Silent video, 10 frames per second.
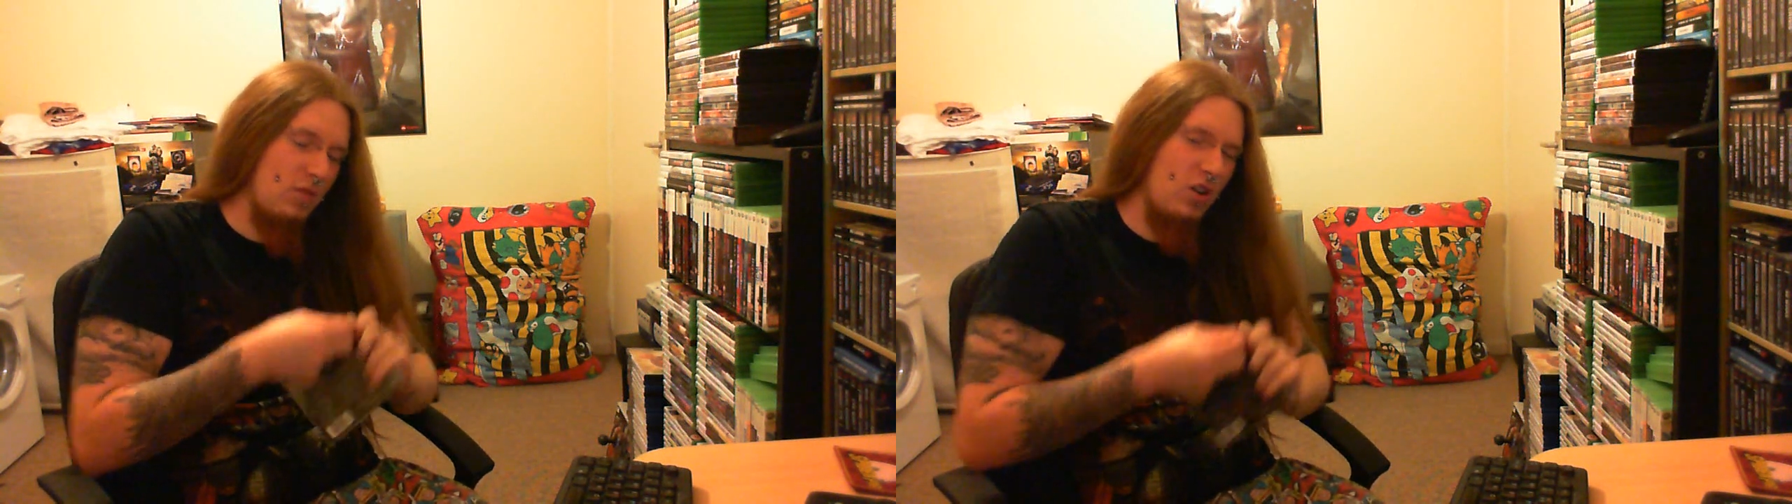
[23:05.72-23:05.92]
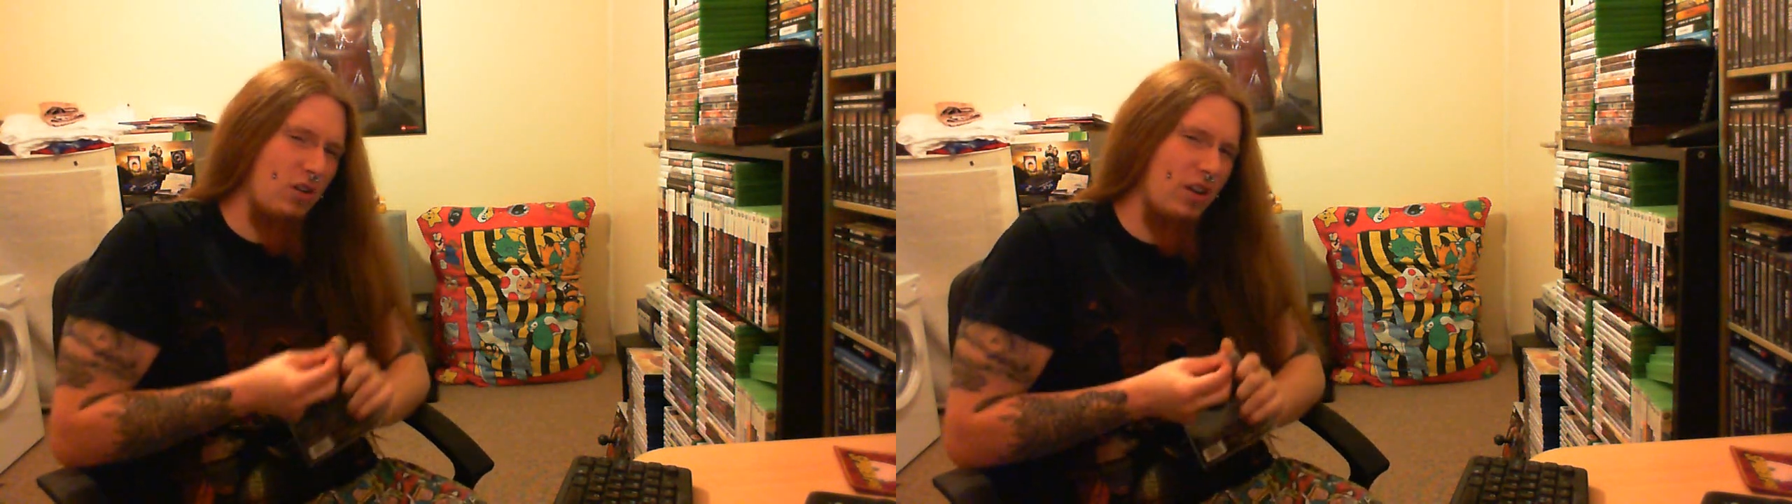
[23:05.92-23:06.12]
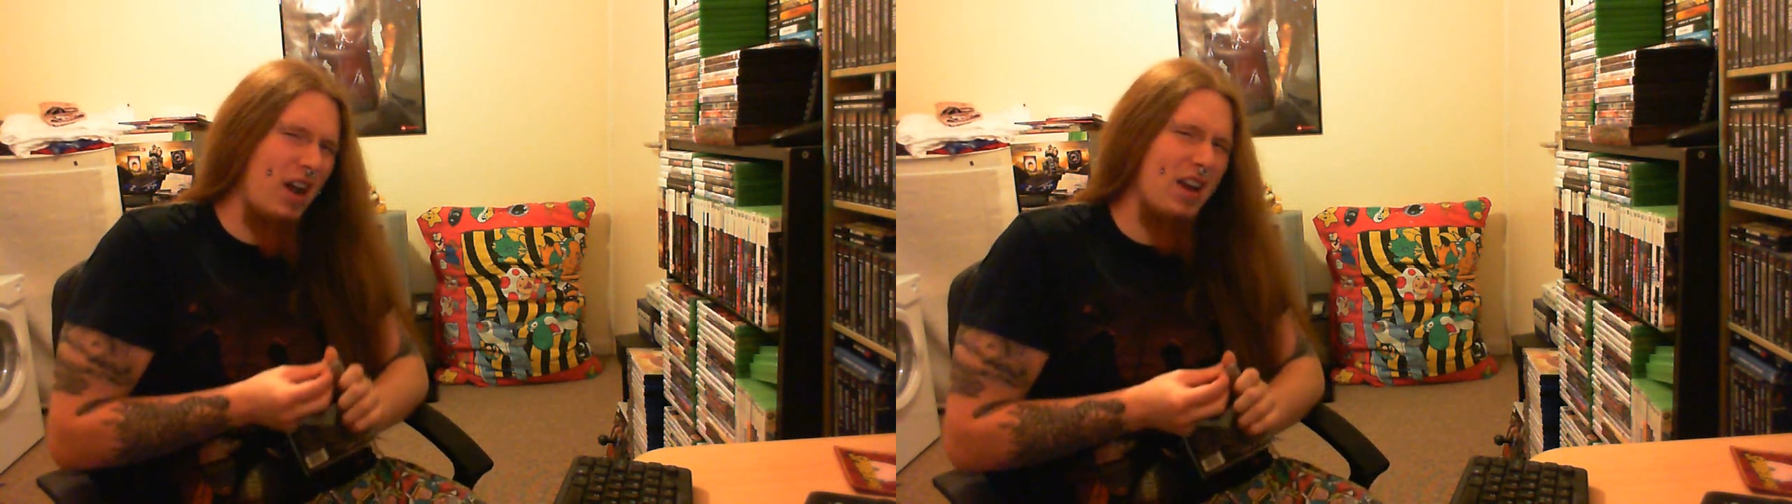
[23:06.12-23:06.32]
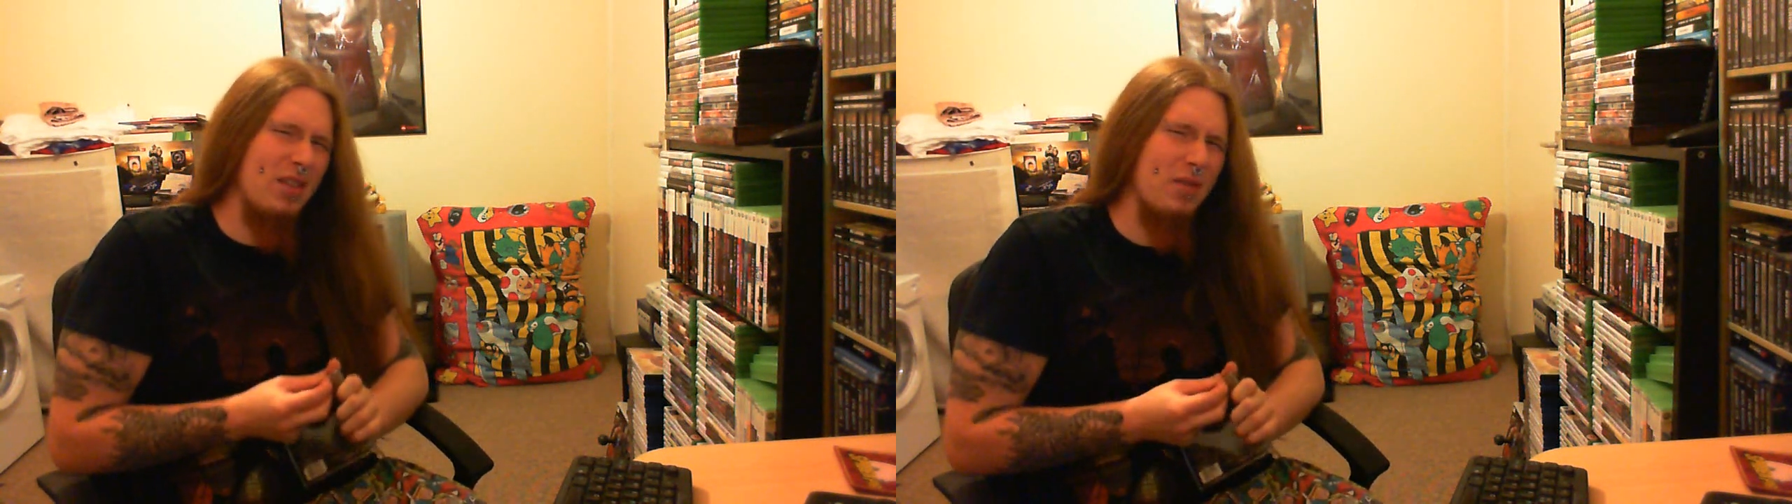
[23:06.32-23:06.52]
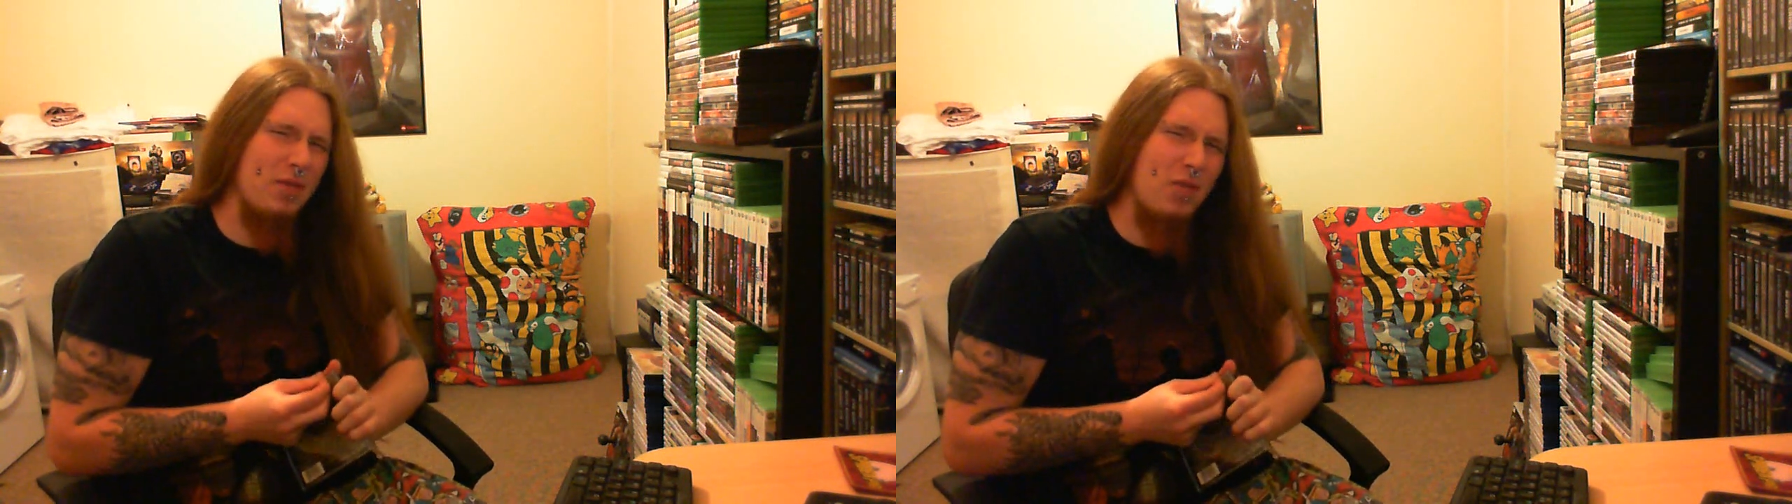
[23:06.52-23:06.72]
Oh, can't get the
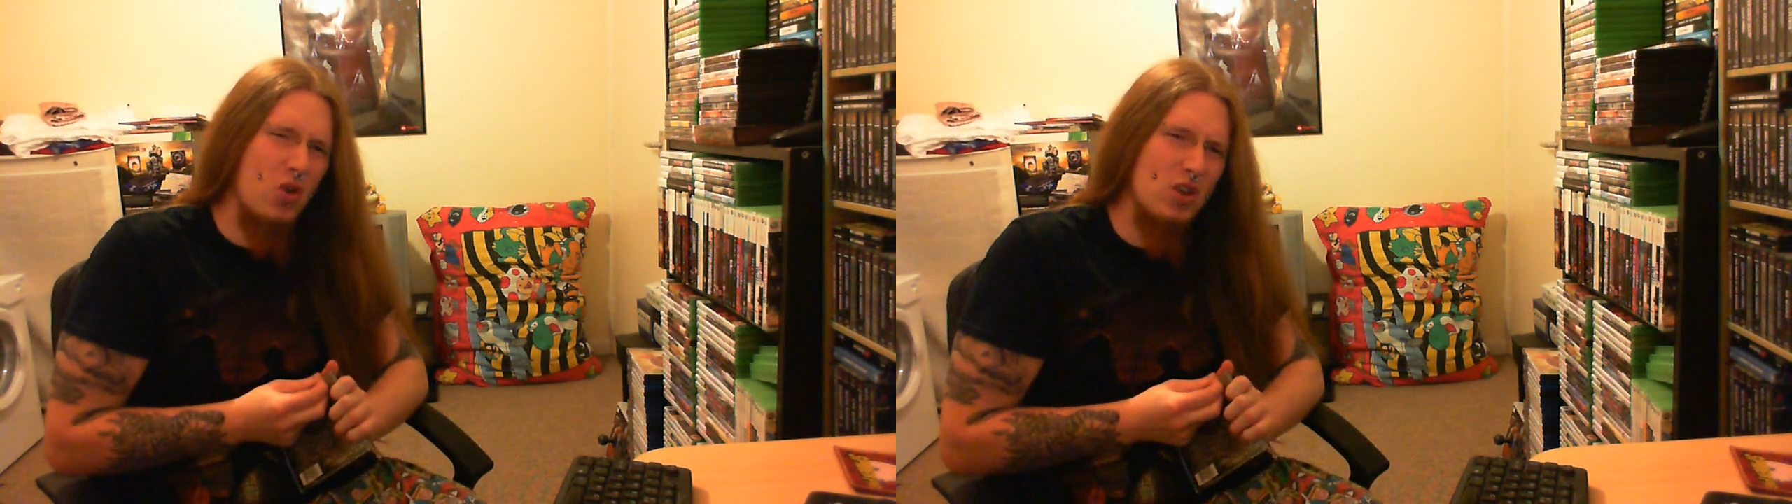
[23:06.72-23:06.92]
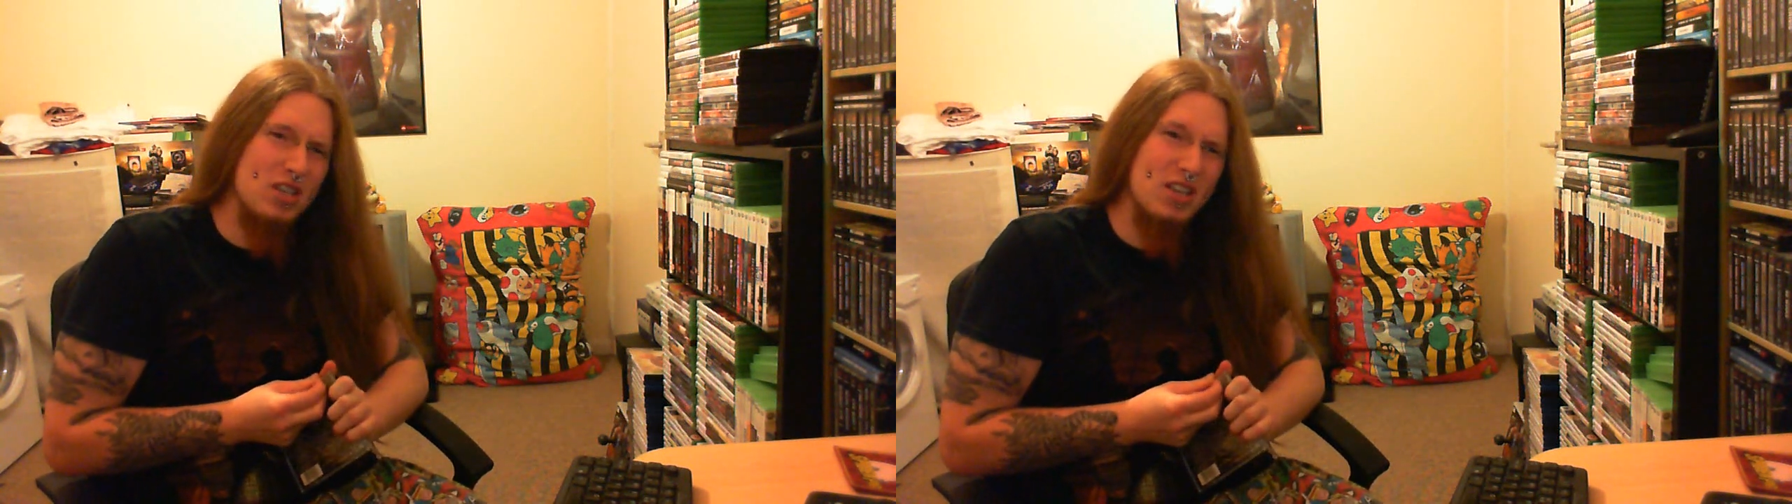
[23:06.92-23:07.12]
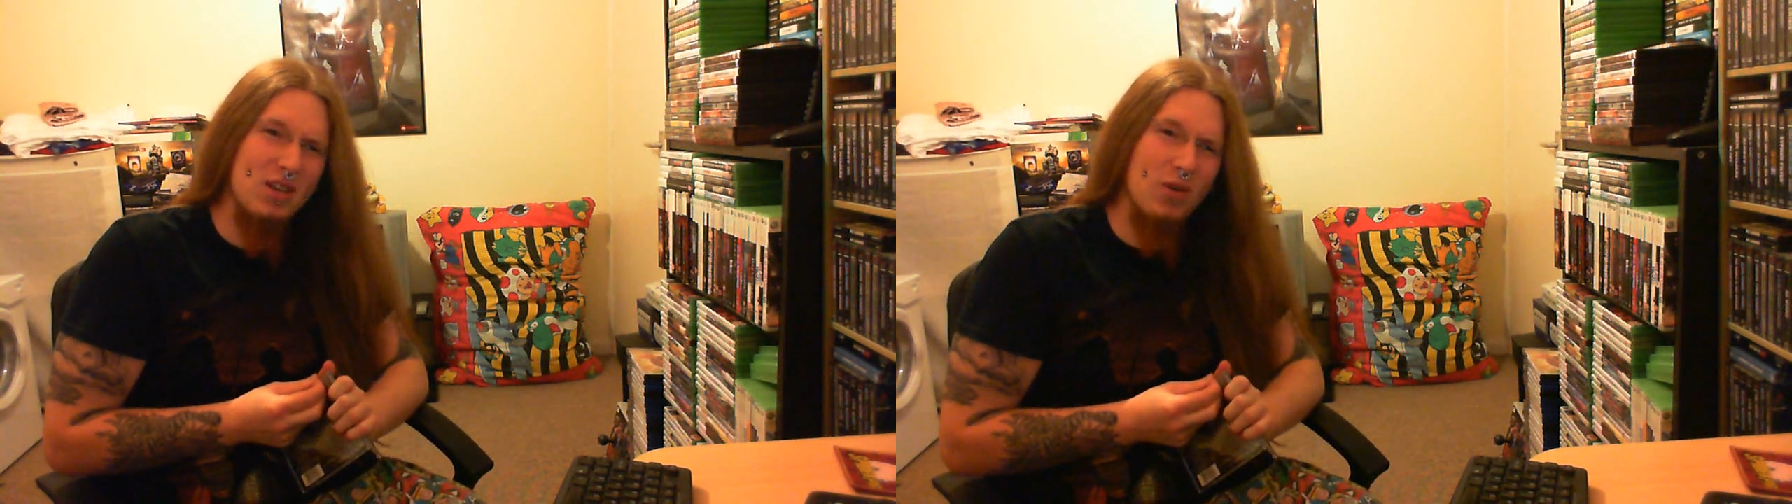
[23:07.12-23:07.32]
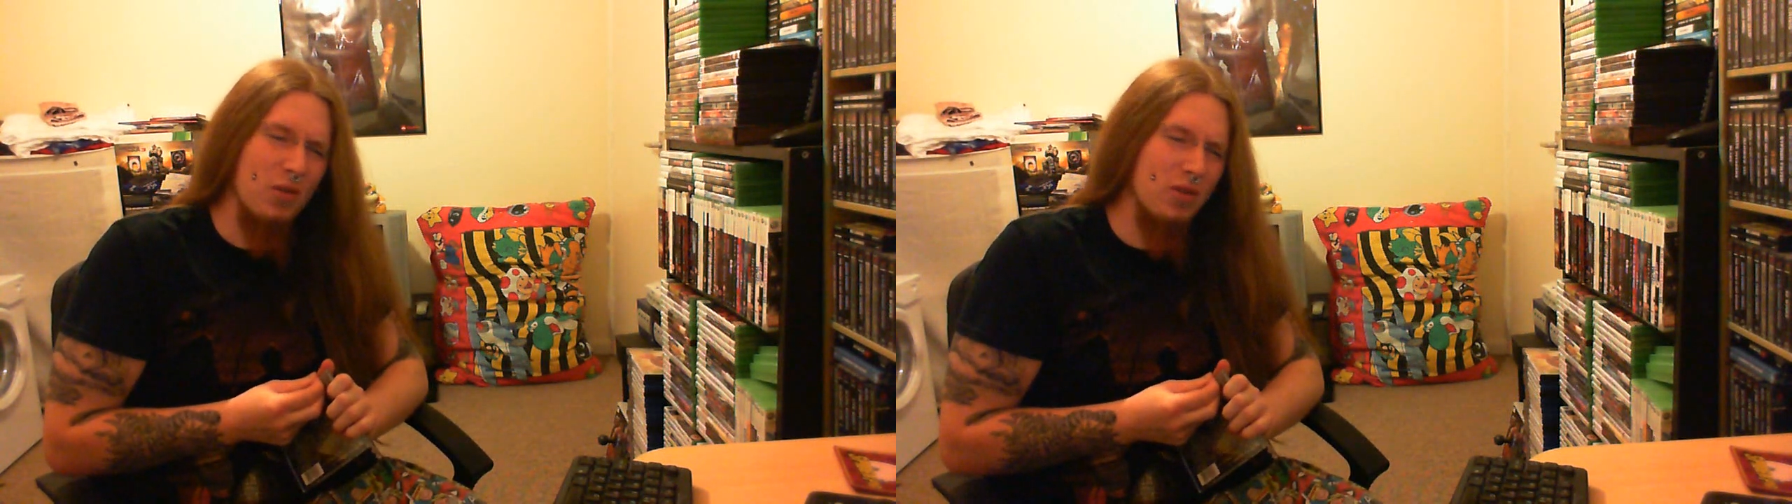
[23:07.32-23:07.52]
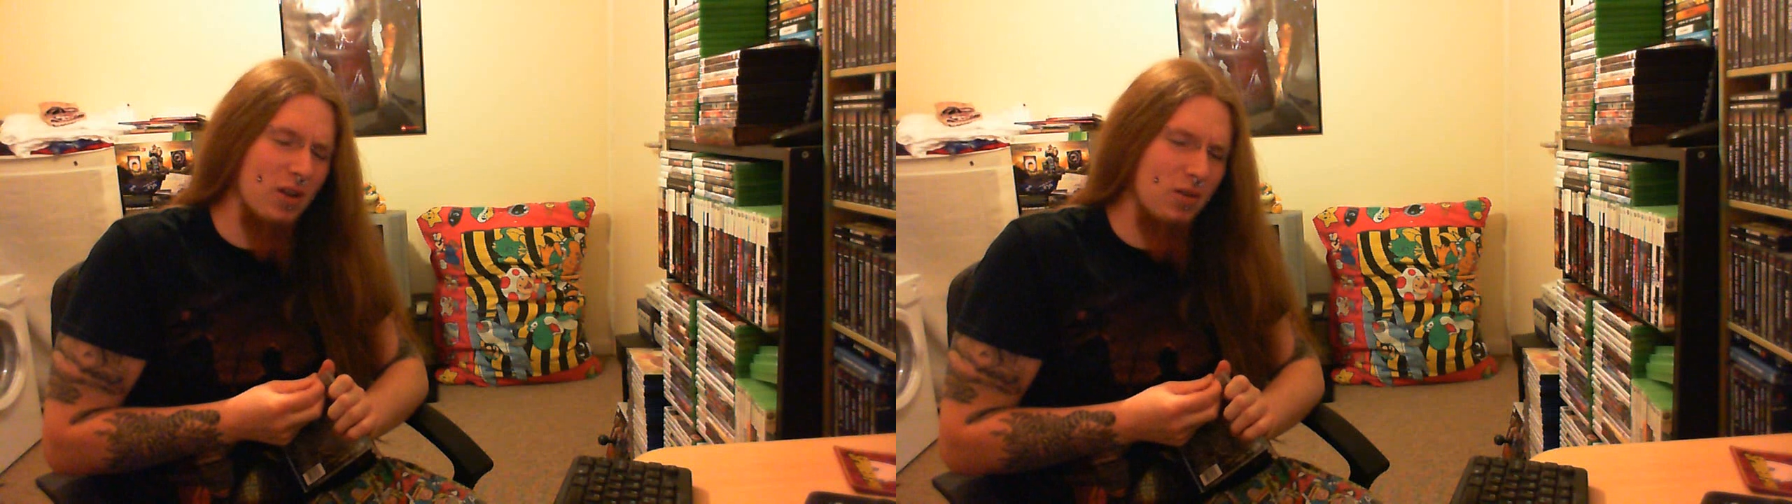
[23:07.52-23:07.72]
fucking sticker
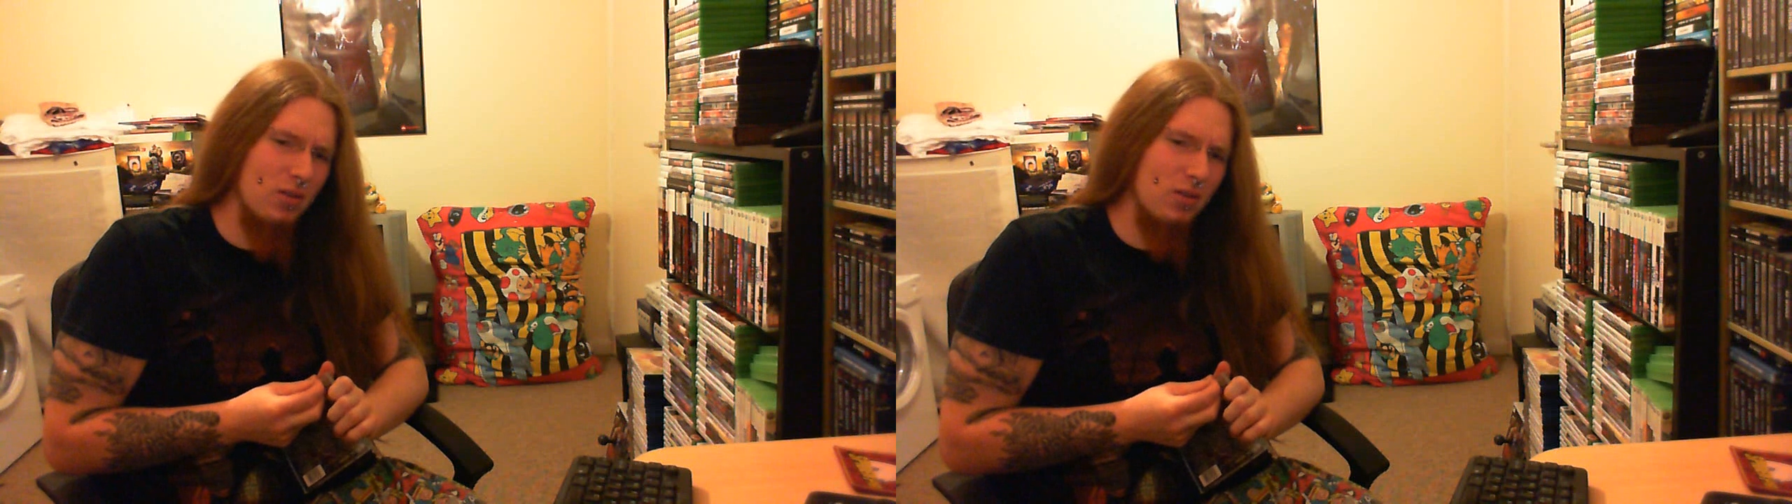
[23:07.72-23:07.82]
off now.